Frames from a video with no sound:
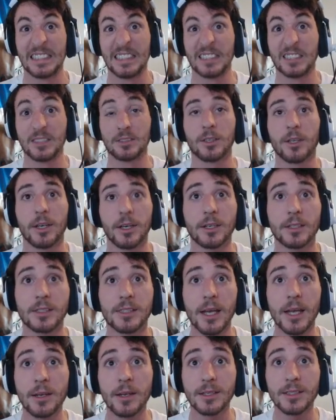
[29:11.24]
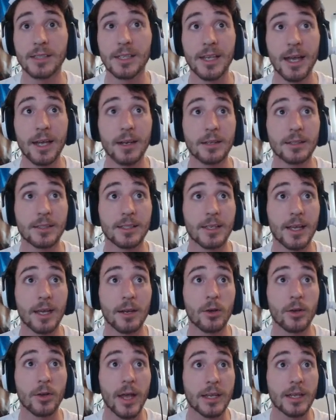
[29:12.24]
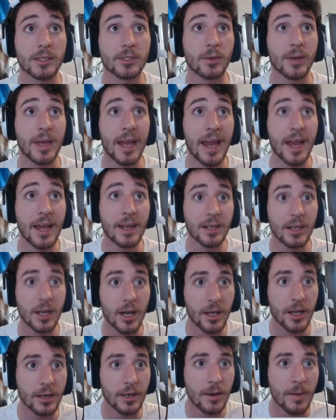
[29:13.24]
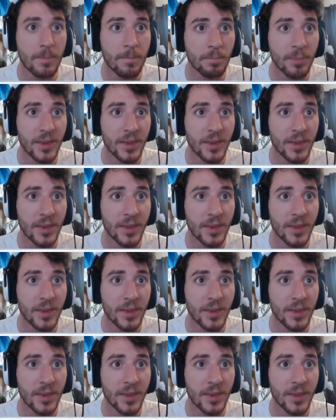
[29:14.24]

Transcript: Alright, it's dead? Is it dead? Is it dead? Okay, so can gun,